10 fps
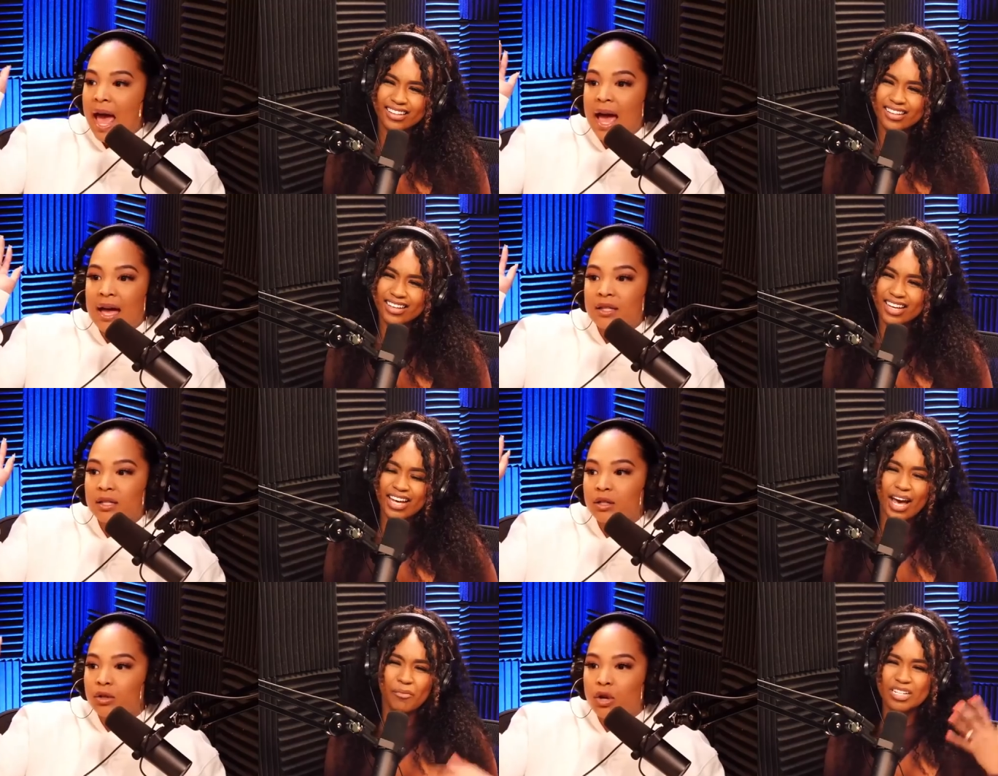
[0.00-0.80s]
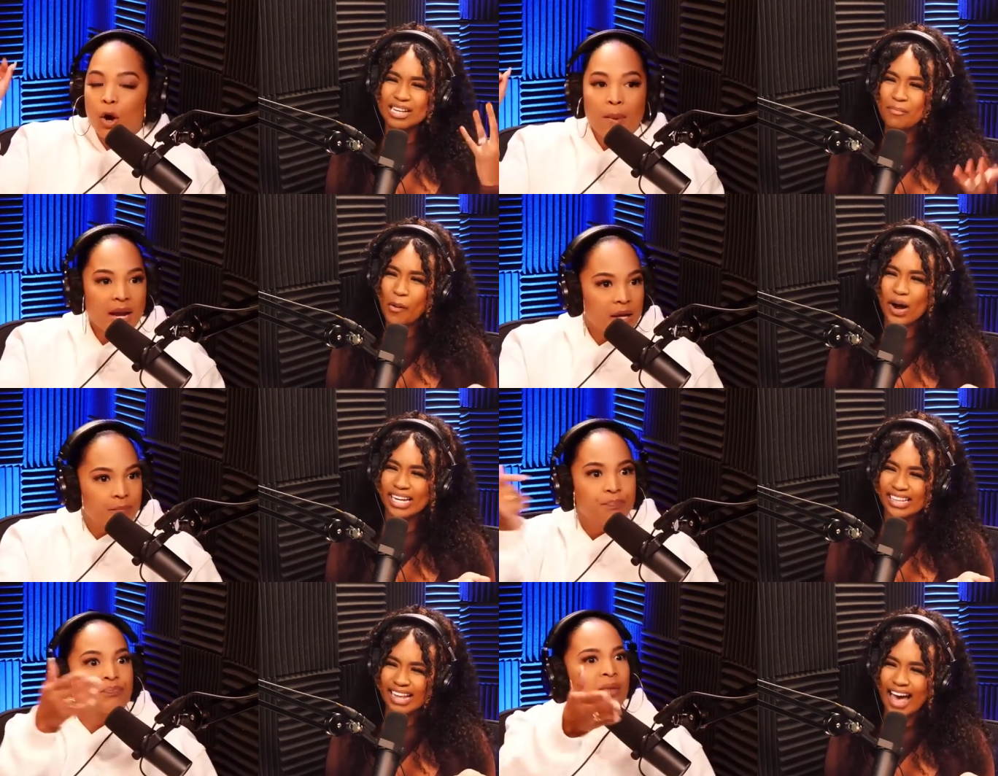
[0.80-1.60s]
Speaker 1: And, and we're nobody,
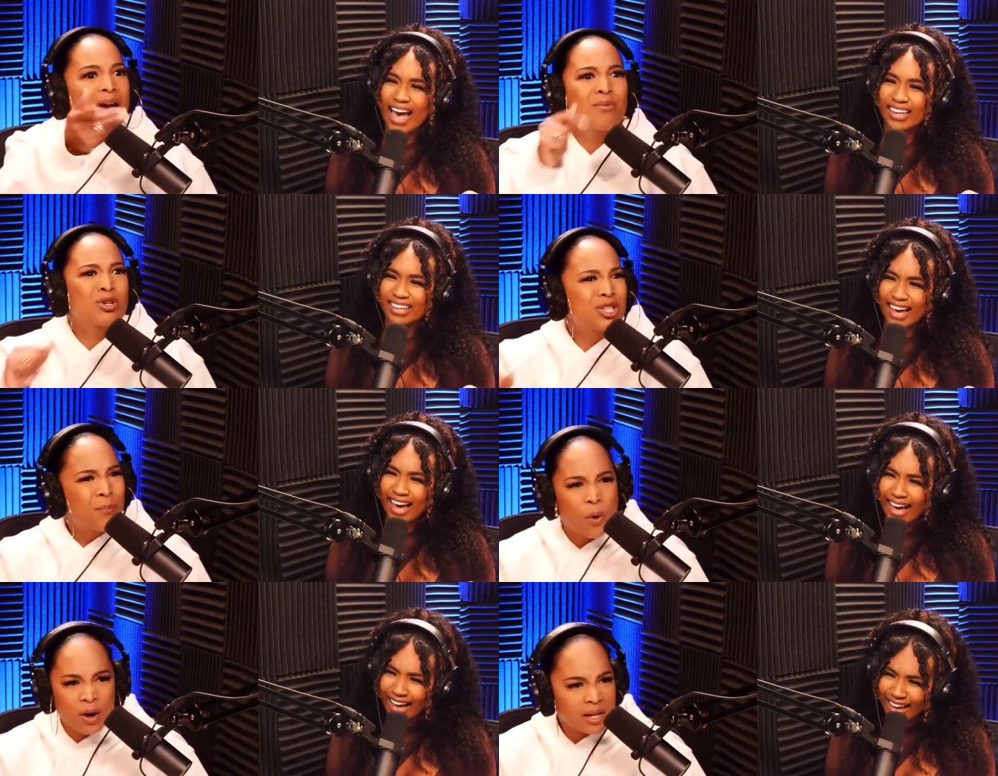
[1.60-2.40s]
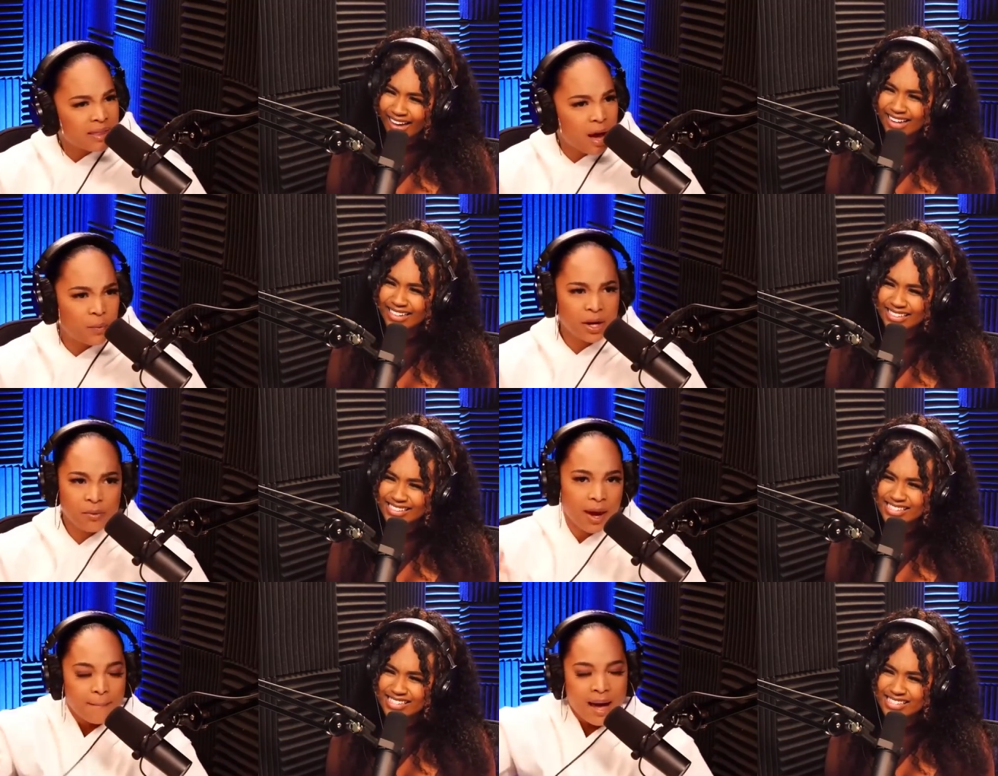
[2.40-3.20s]
supporting that. And And we're yes. supporting that. We
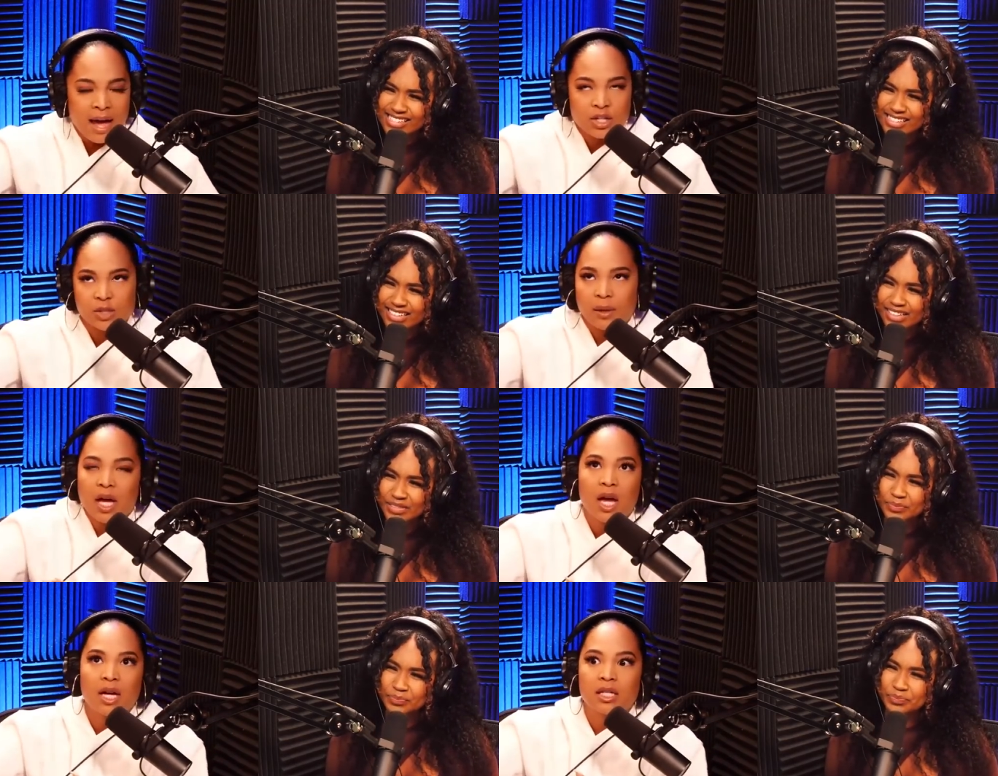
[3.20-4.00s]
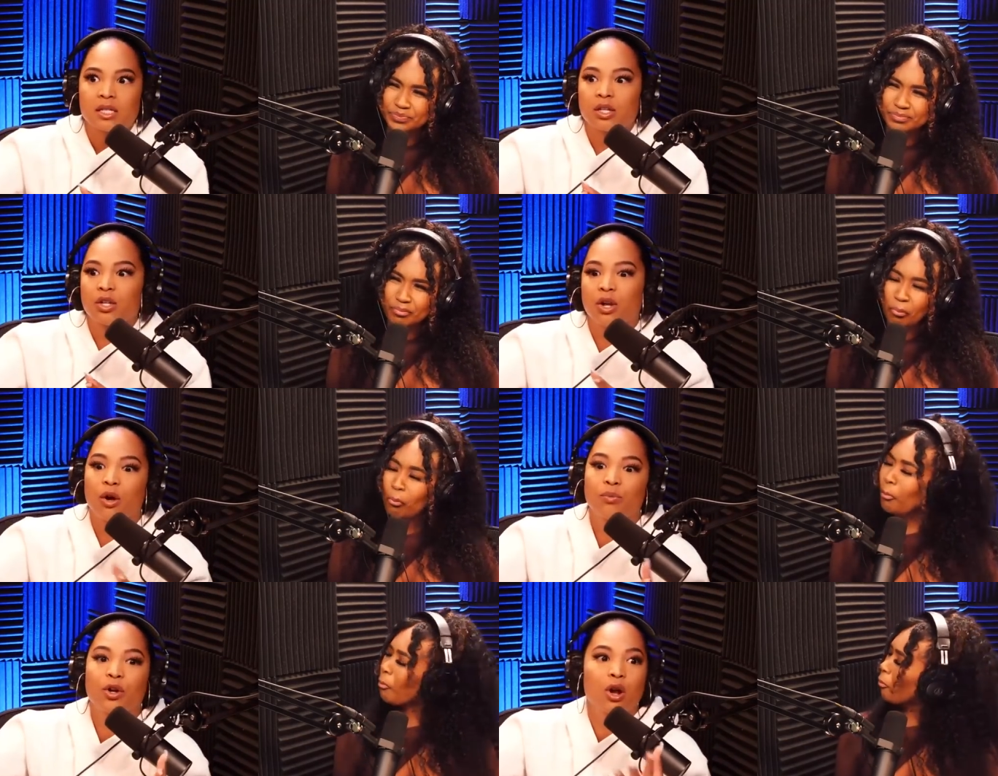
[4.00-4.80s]
don't get mad just because, you
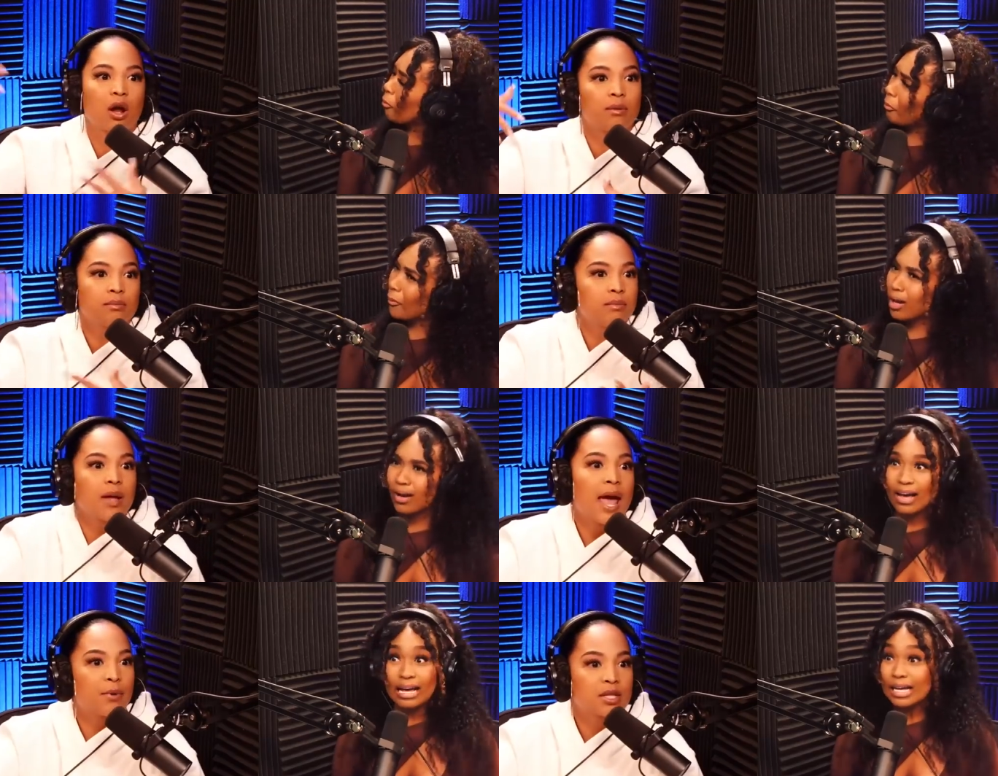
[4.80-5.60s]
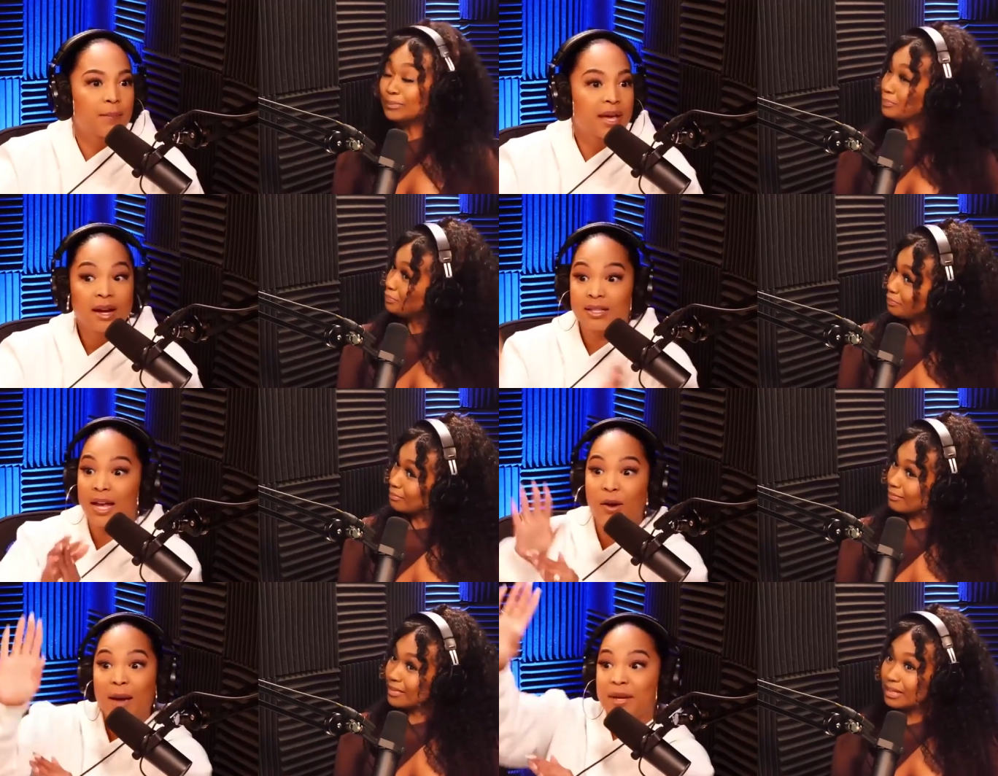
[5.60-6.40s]
know, they're not able to be here.
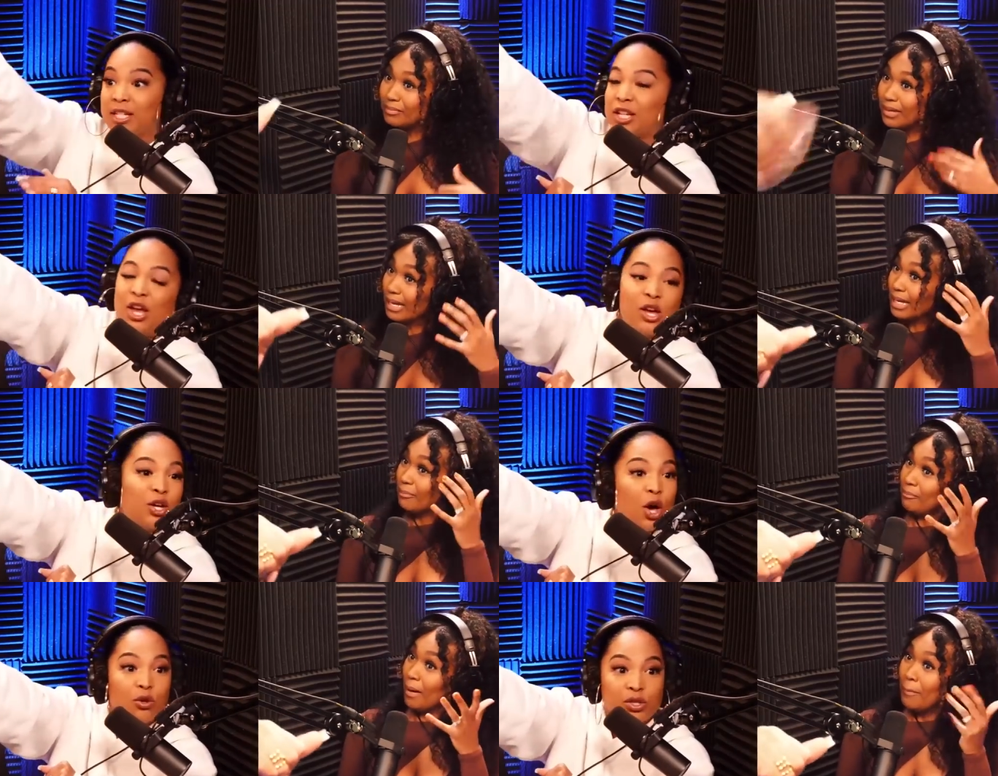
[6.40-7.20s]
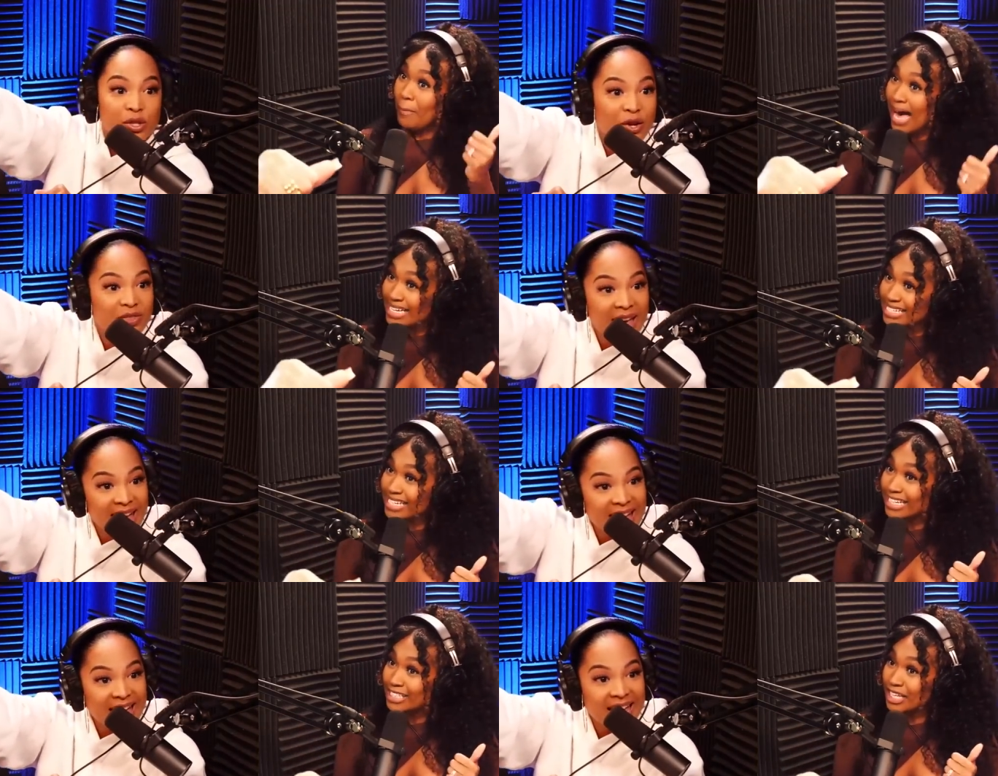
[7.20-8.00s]
It's like, okay, bitch, go do Message. your
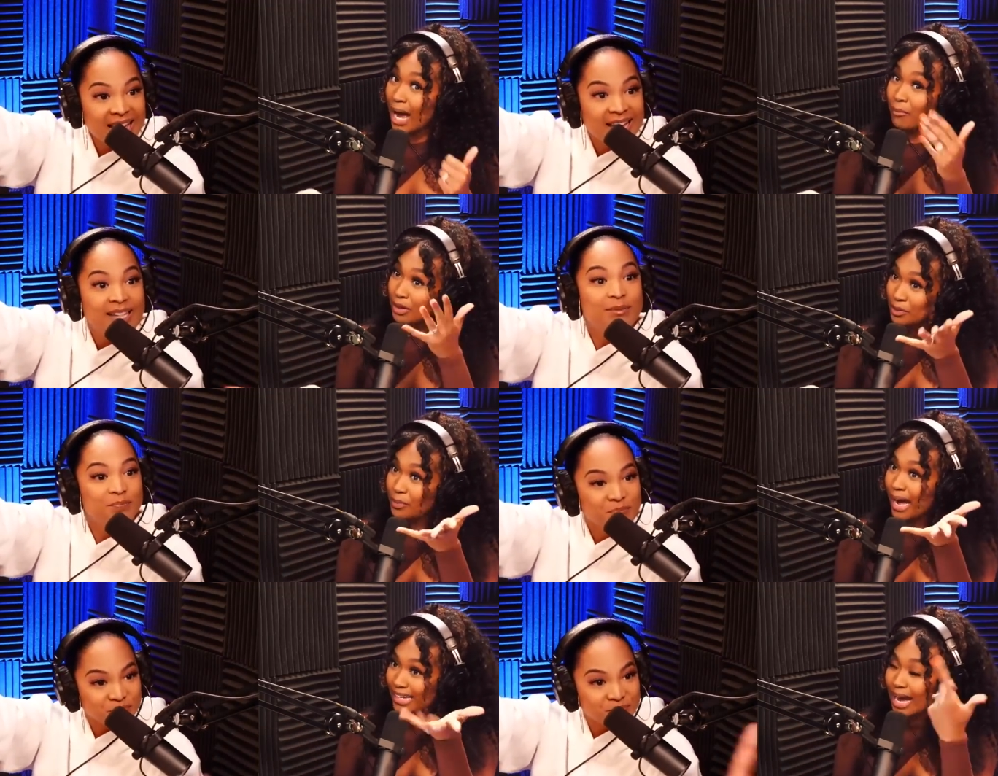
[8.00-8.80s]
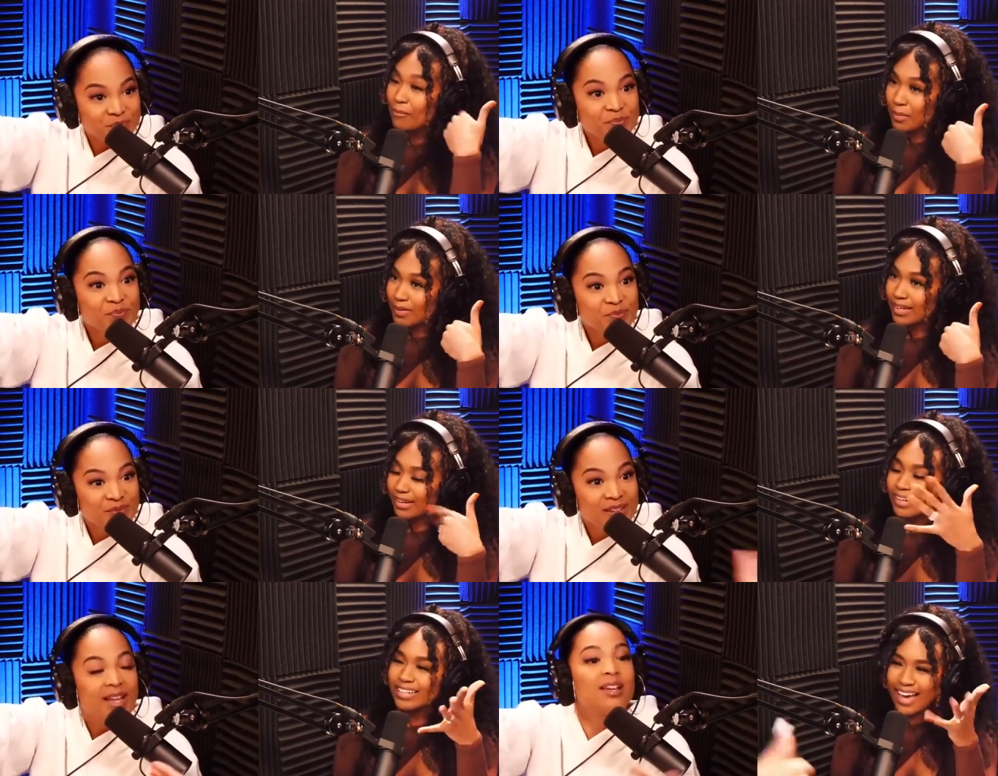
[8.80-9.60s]
thing. And when you're ready, I'm going to
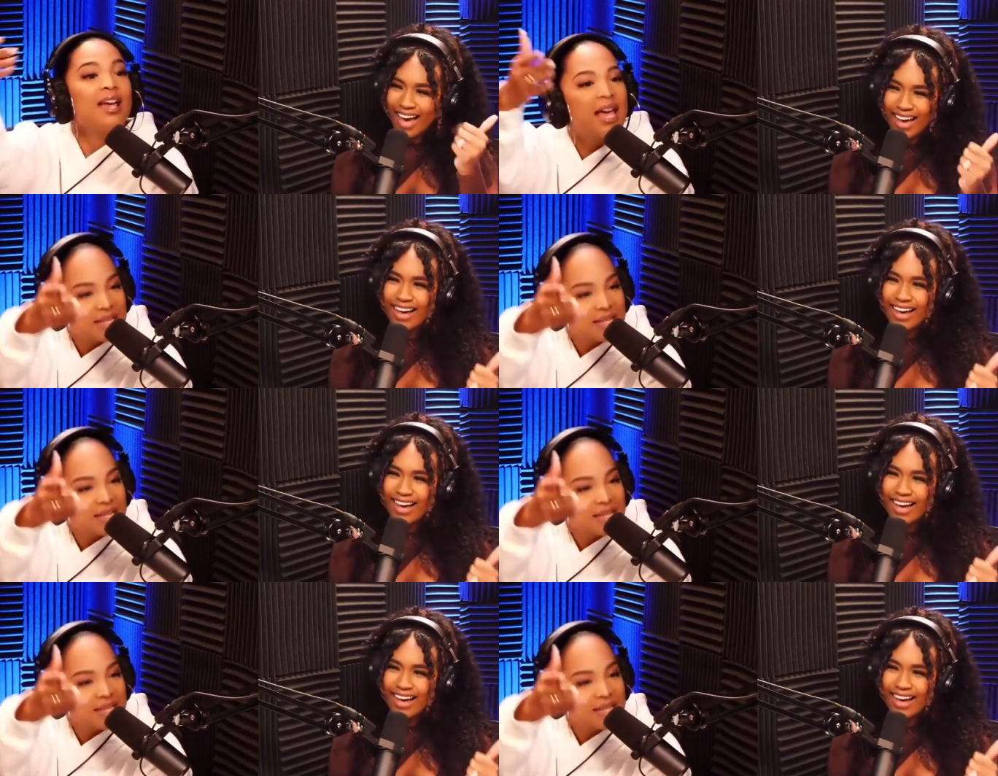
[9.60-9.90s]
be here. Yes.